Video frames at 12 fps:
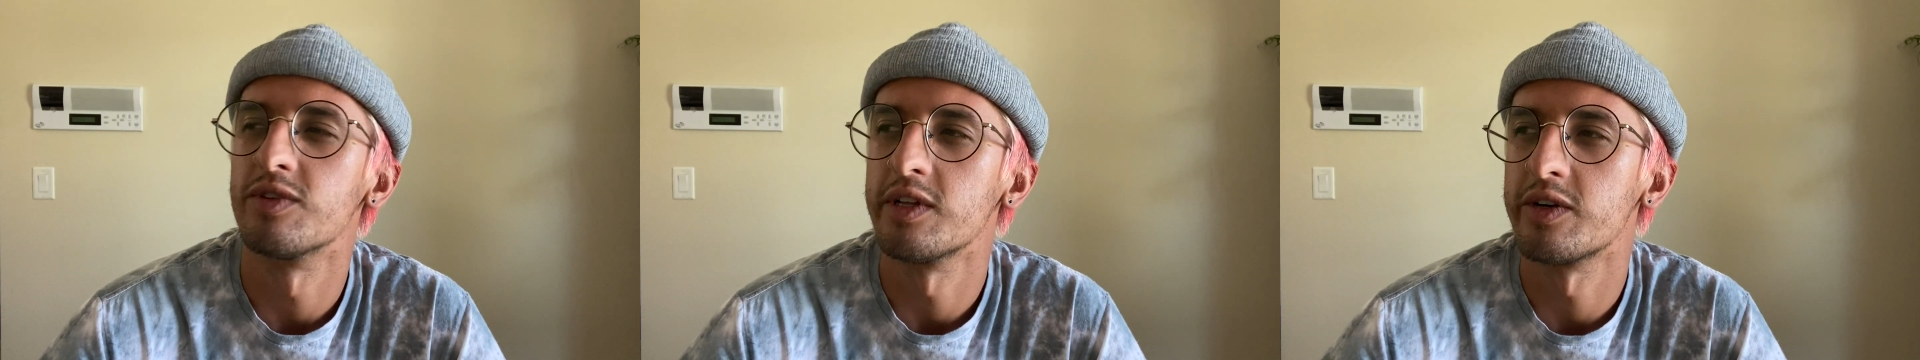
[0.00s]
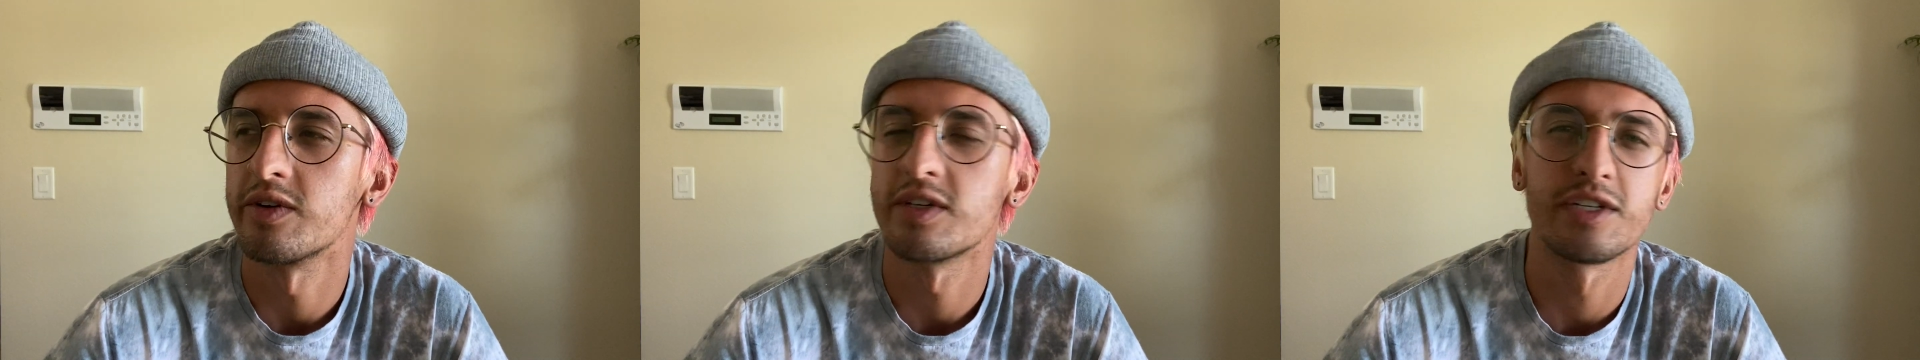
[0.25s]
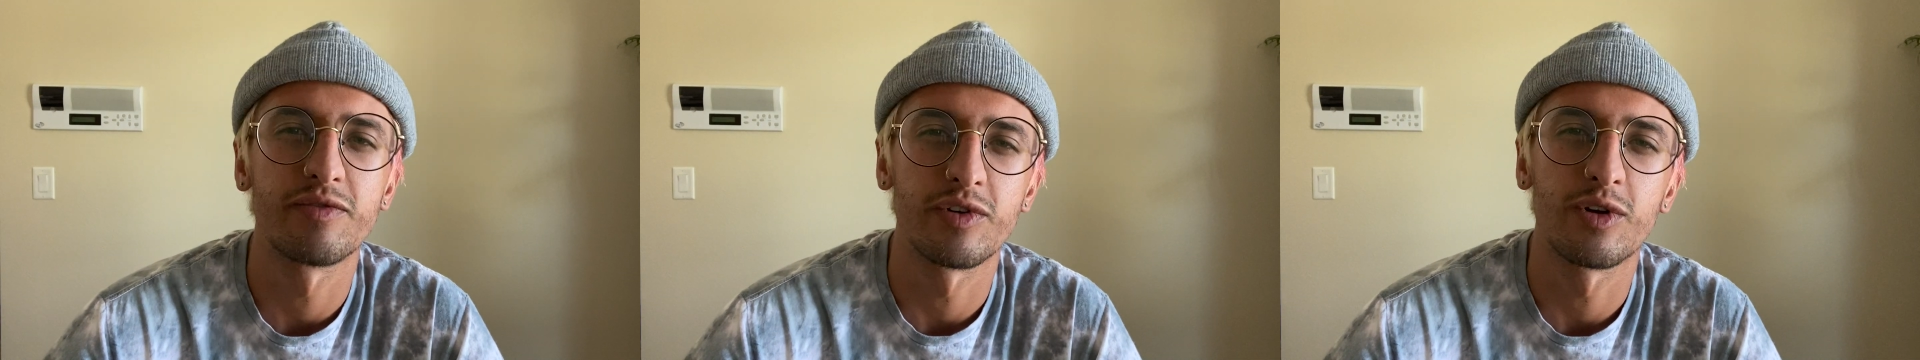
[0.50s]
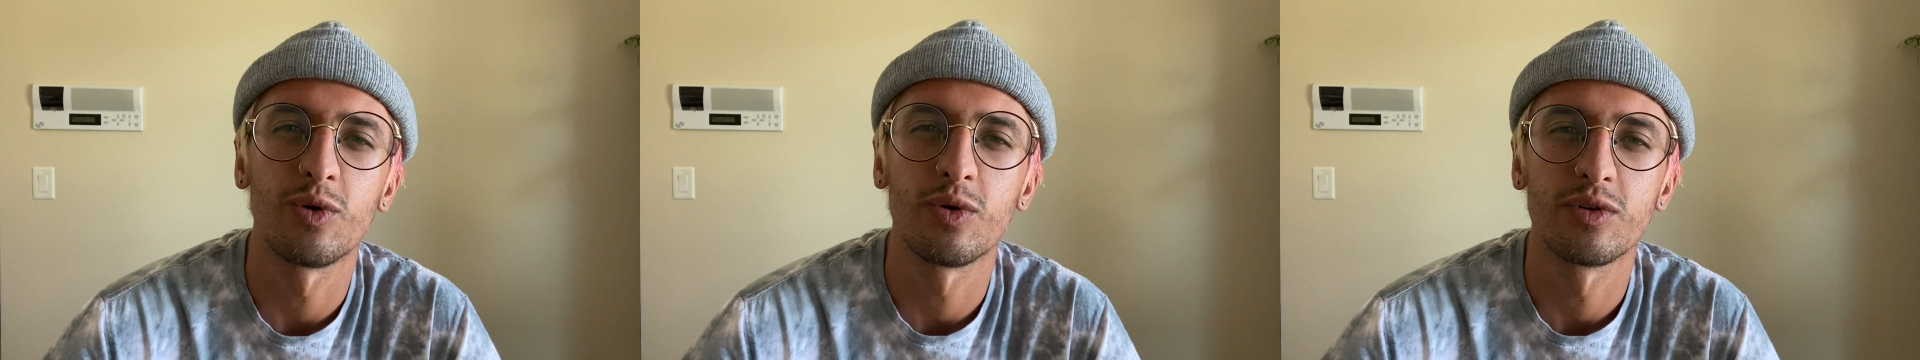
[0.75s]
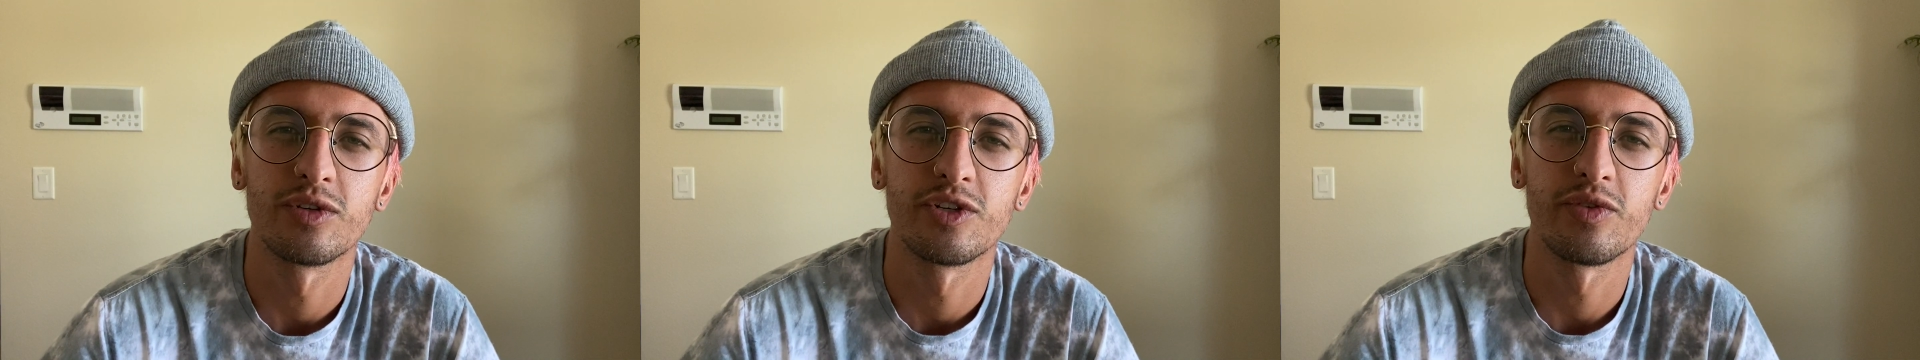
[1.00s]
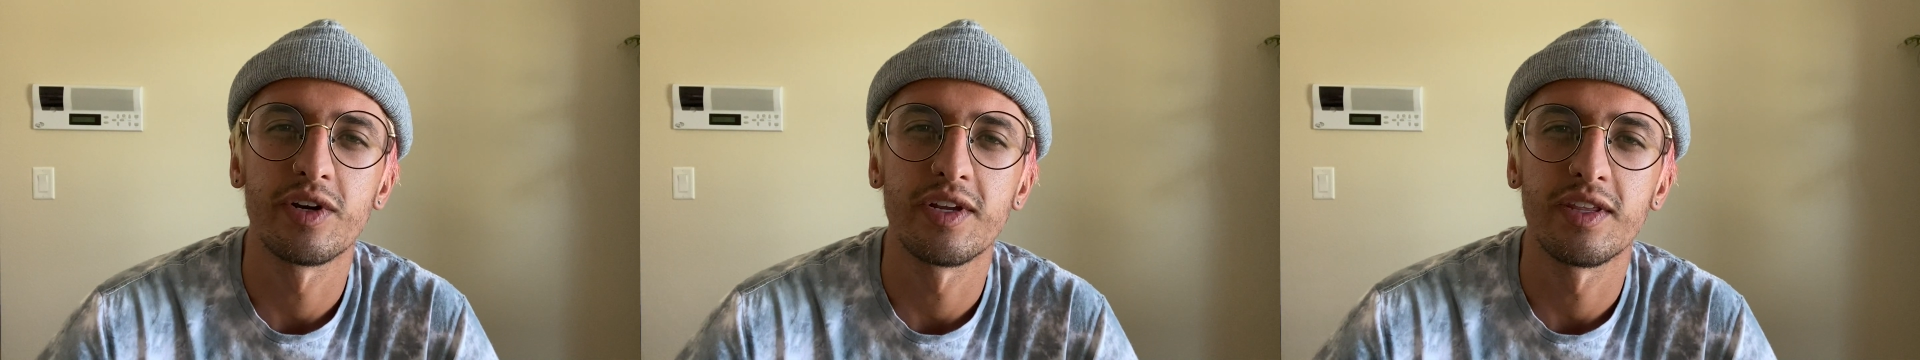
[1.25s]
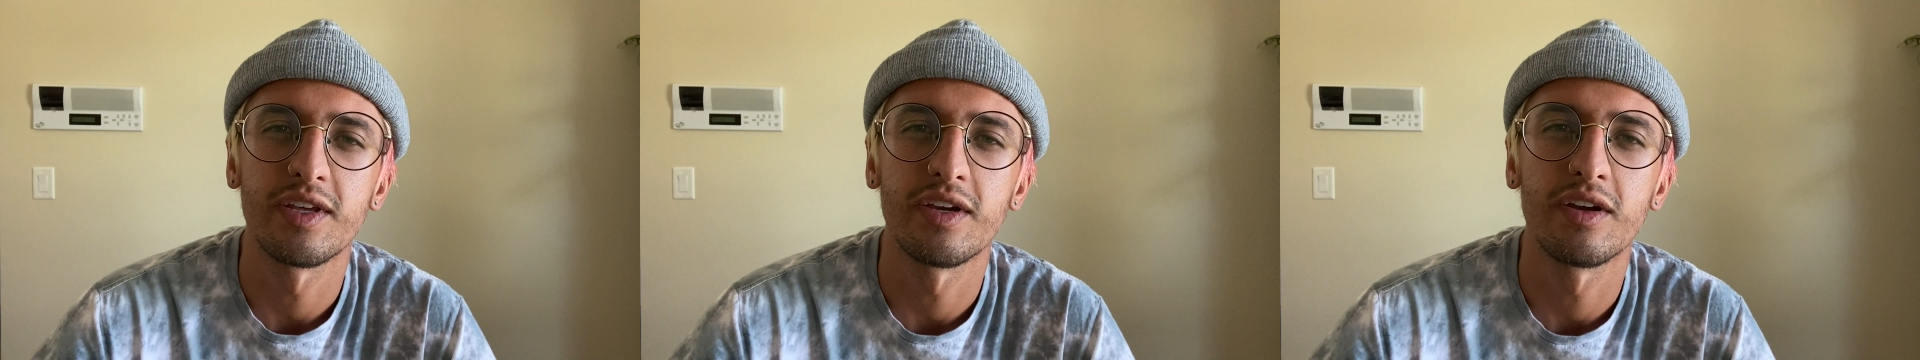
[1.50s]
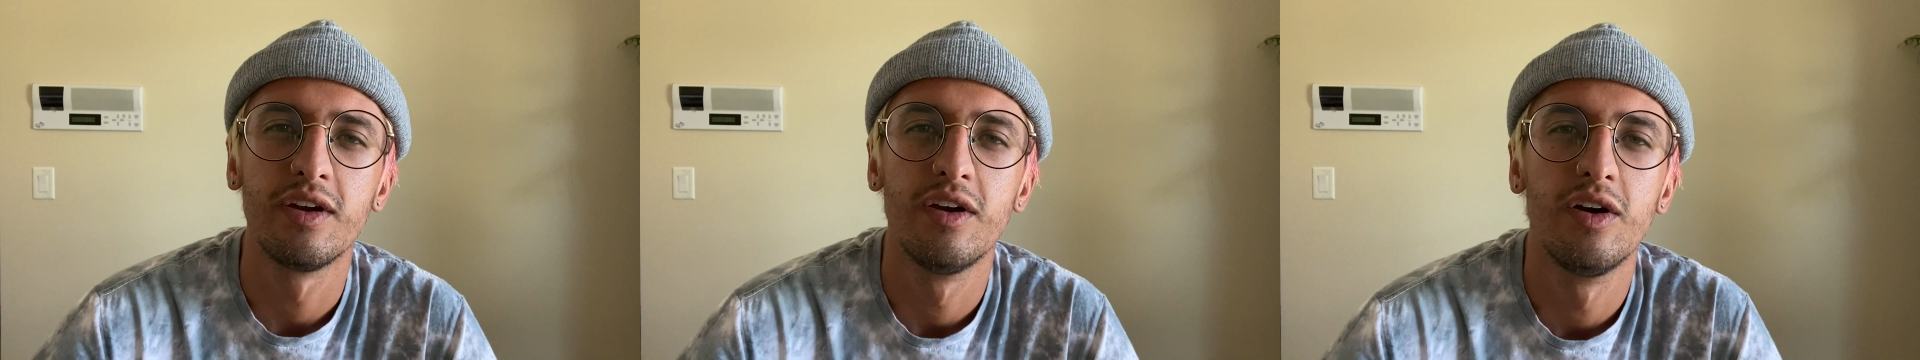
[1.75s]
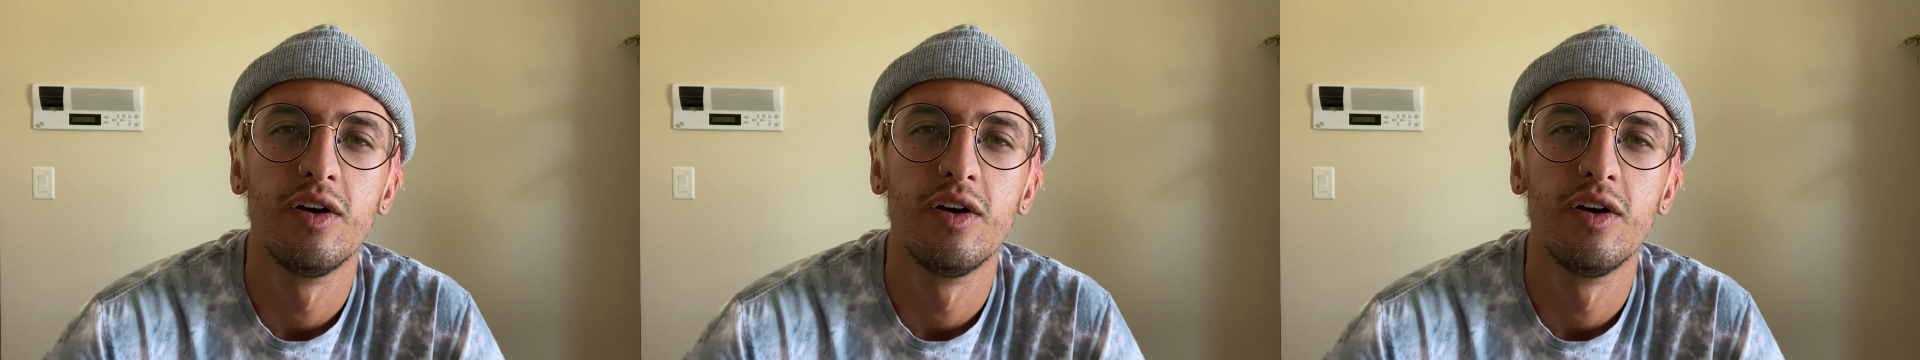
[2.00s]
lyrics, different chords or anything.